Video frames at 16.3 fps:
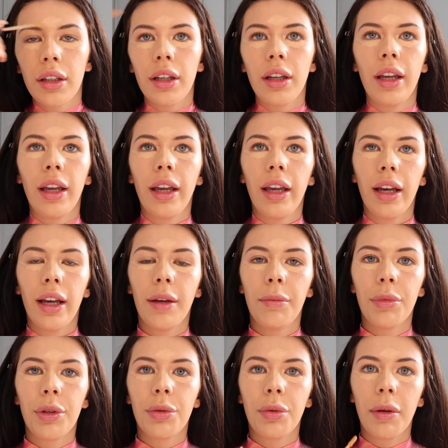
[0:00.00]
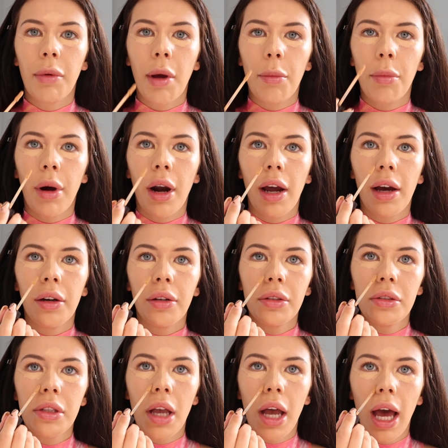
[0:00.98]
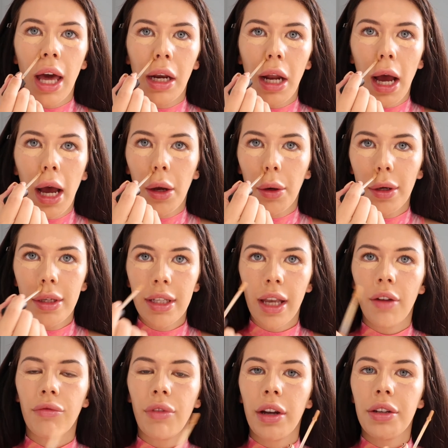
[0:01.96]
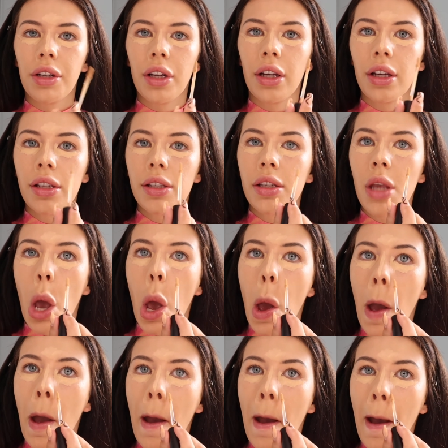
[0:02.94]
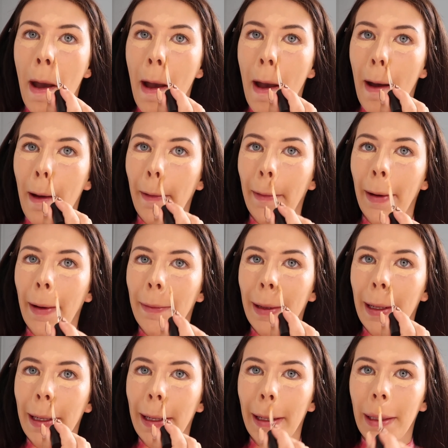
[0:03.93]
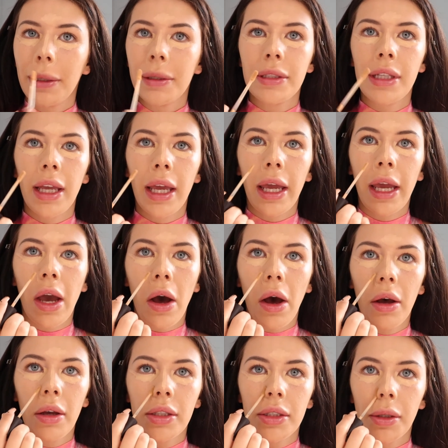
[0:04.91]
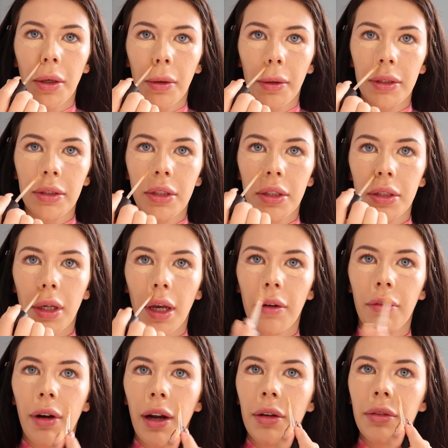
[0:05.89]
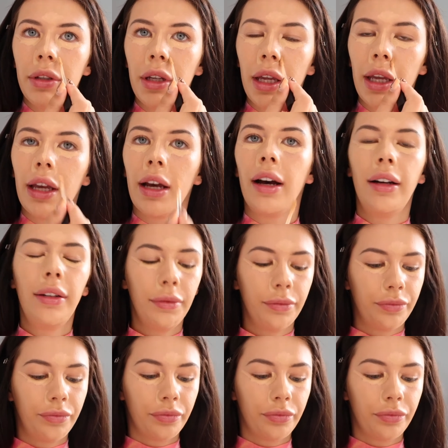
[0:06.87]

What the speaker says: here in between my brows, and I always get redness around my nose here, so I always just go around here,